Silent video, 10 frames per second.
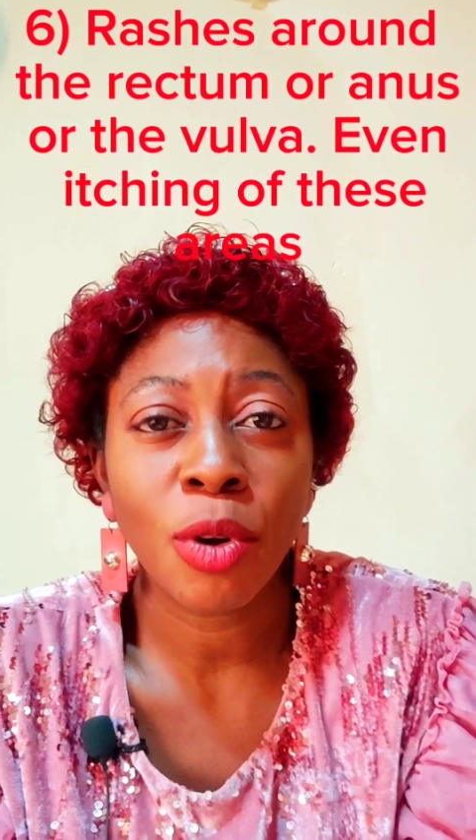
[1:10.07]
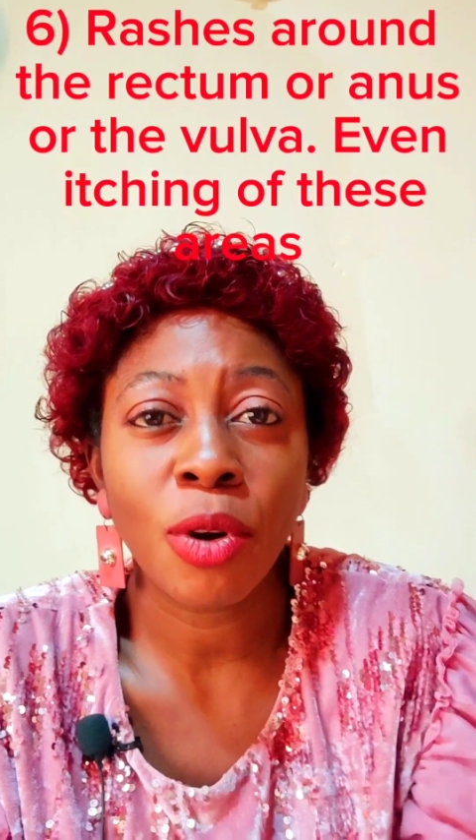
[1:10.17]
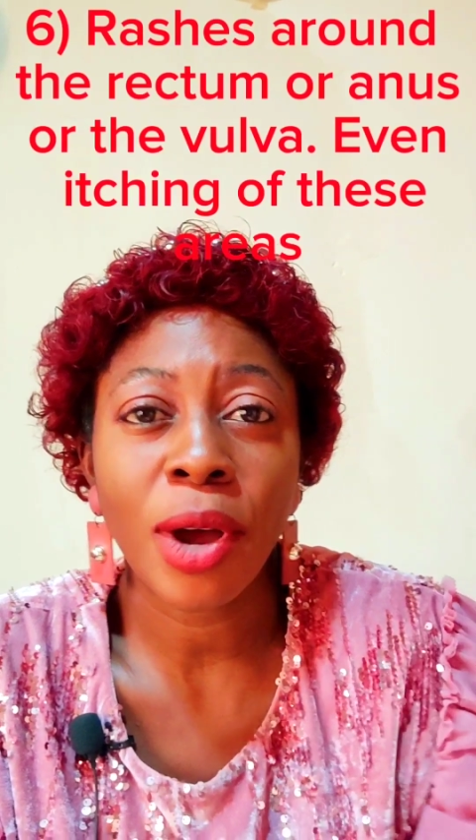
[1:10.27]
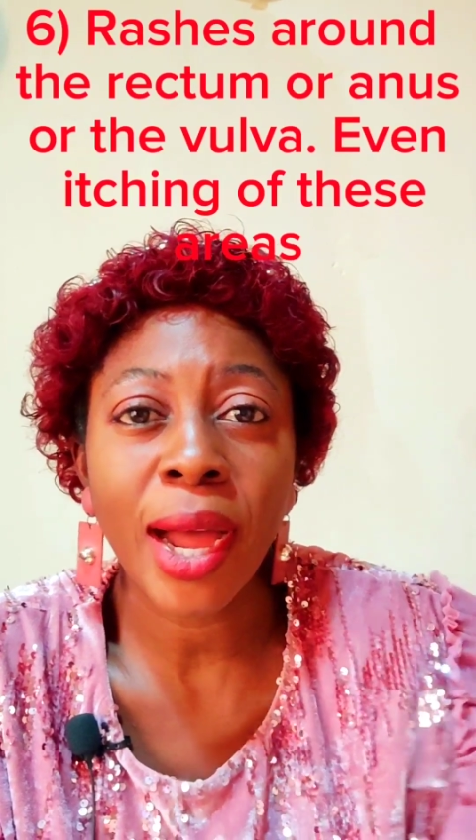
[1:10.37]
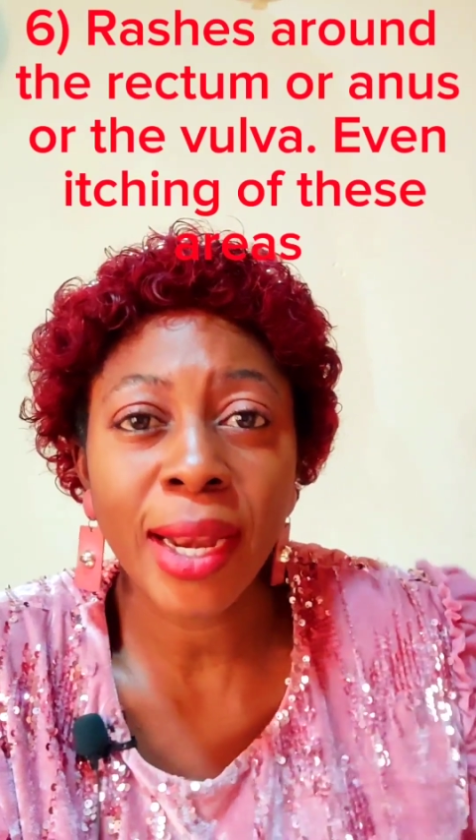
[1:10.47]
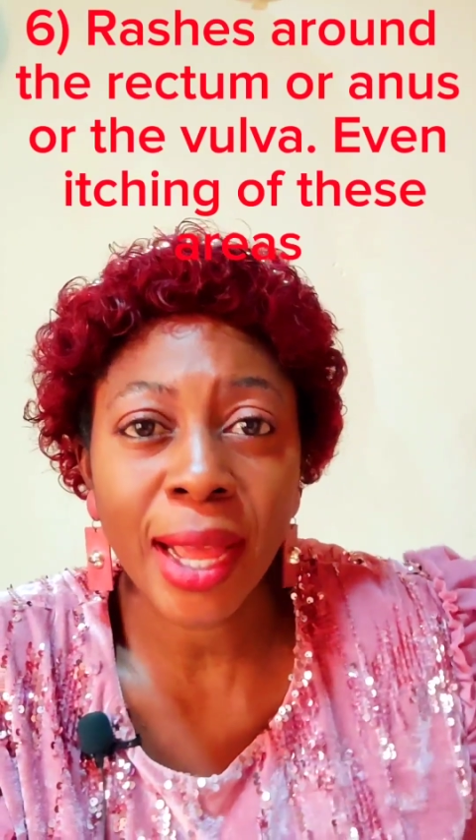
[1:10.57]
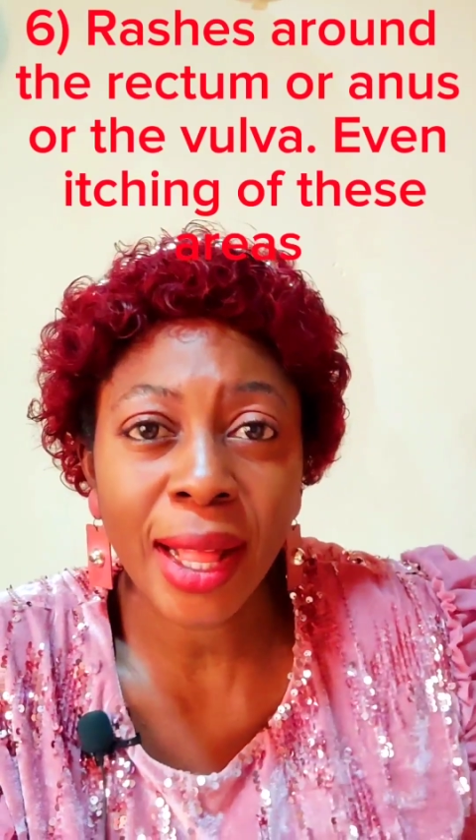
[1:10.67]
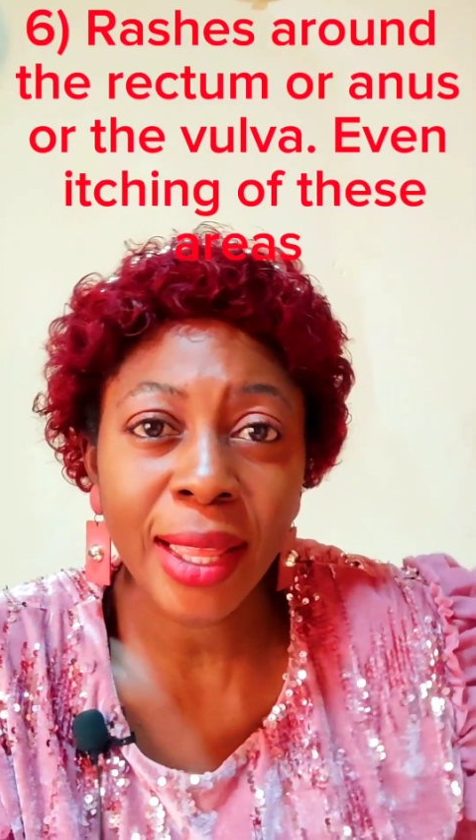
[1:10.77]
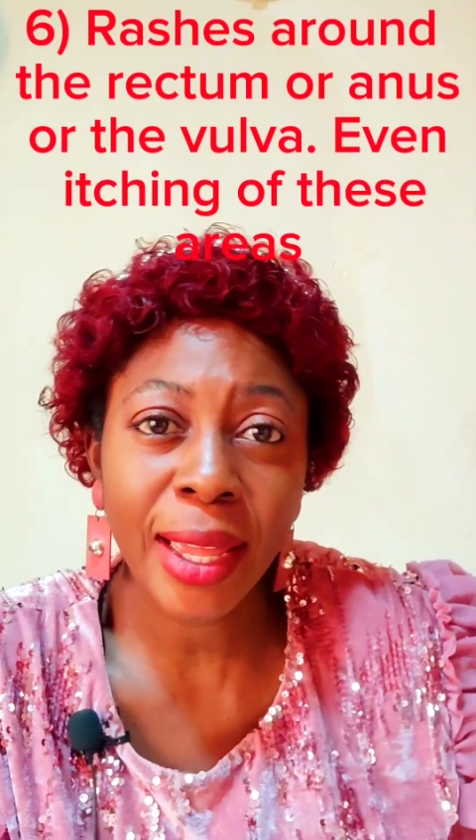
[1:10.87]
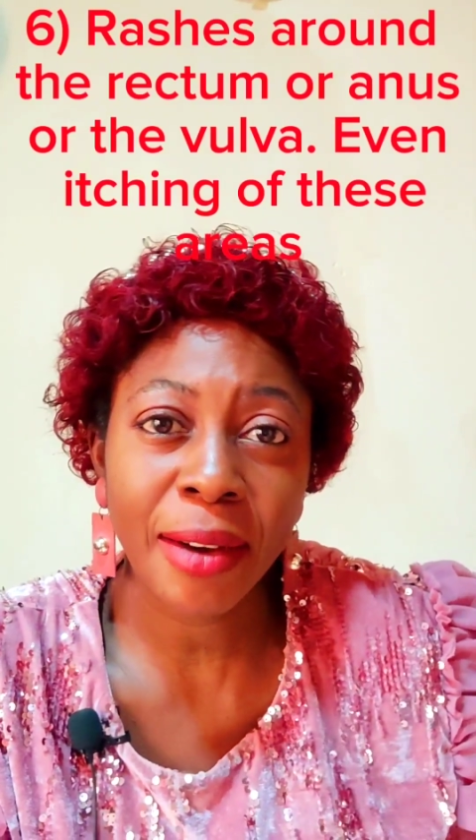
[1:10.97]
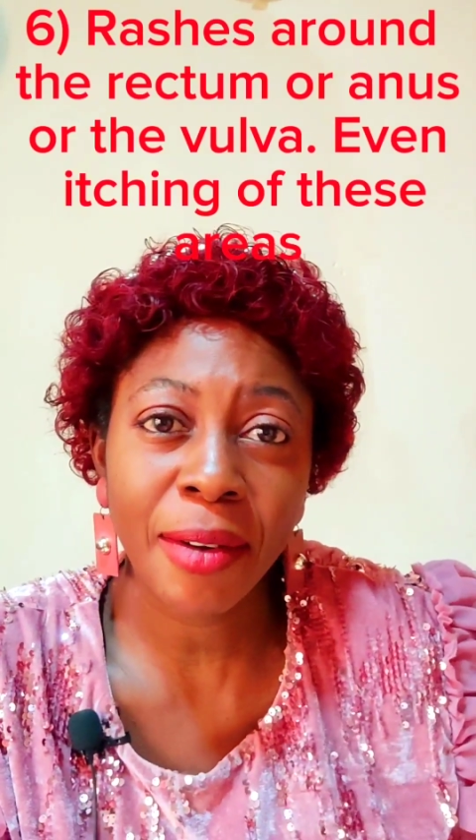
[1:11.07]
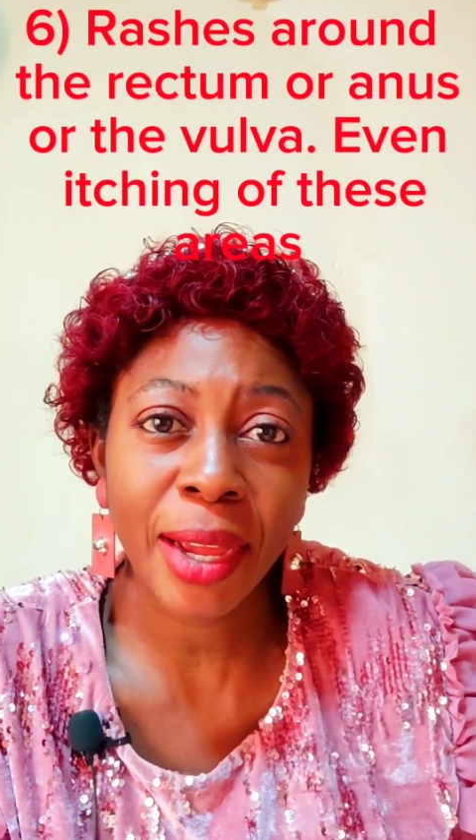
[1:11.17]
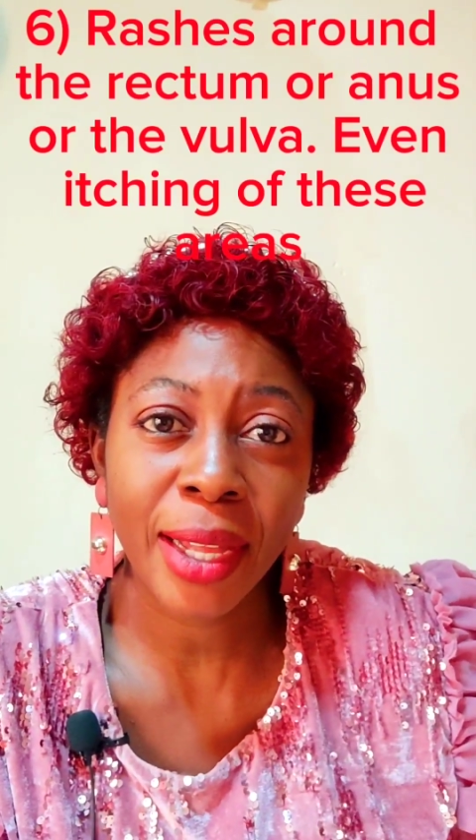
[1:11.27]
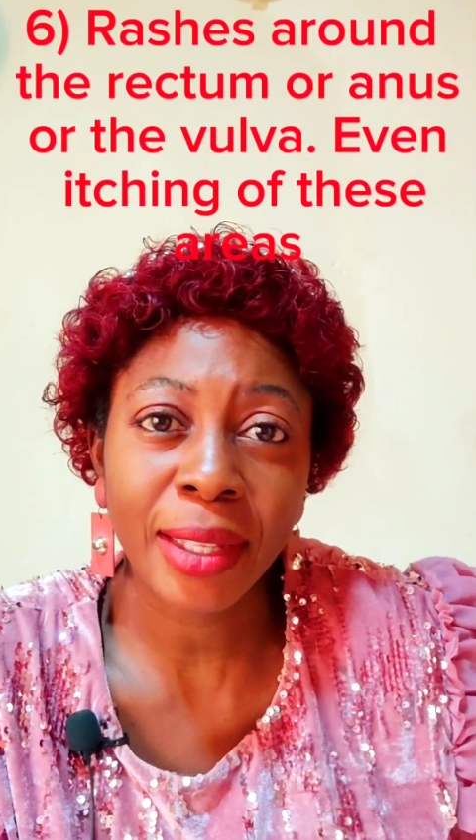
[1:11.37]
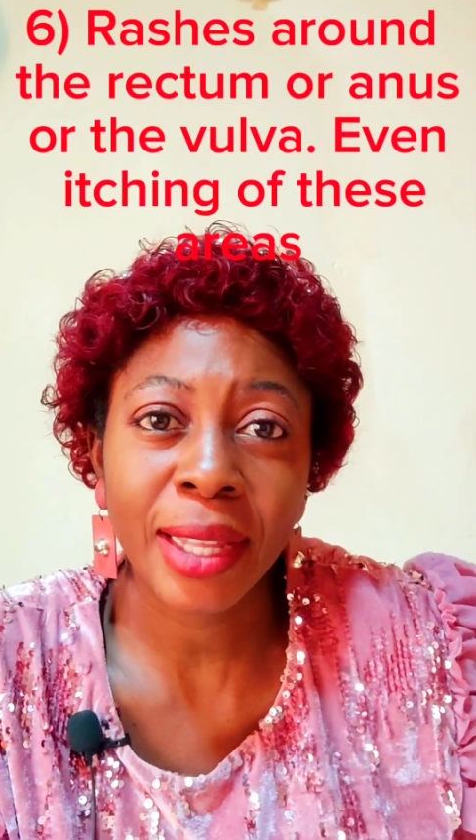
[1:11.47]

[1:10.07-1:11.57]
or anal area,